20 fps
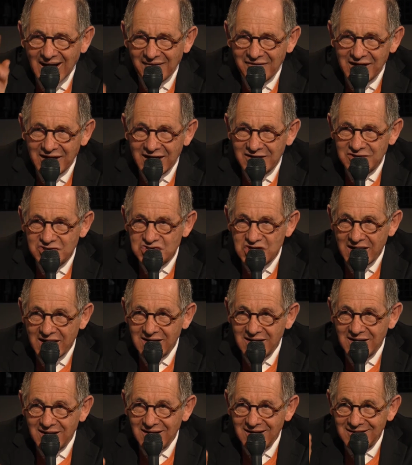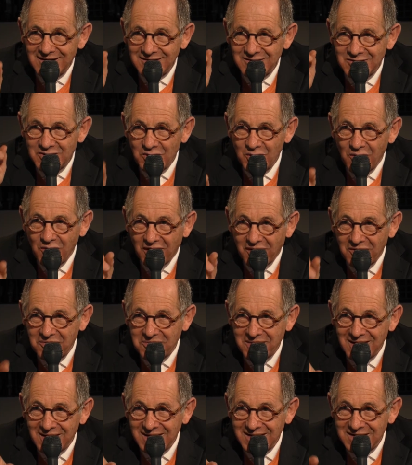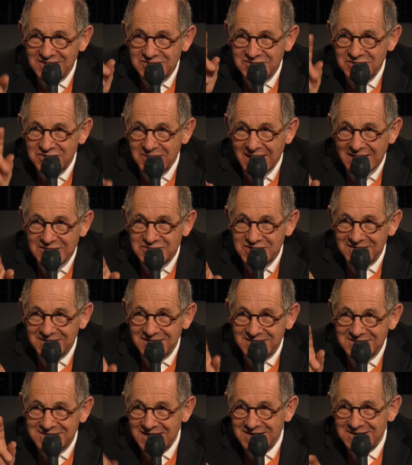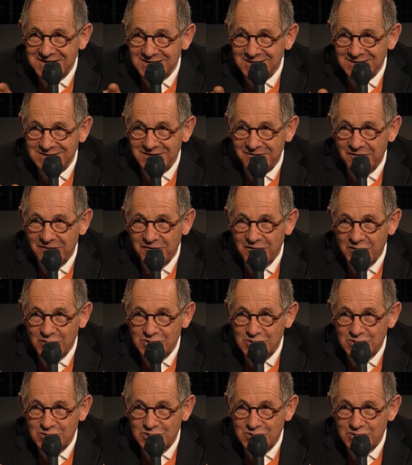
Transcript: Avinash Changa, you are really scratching the tentacles of the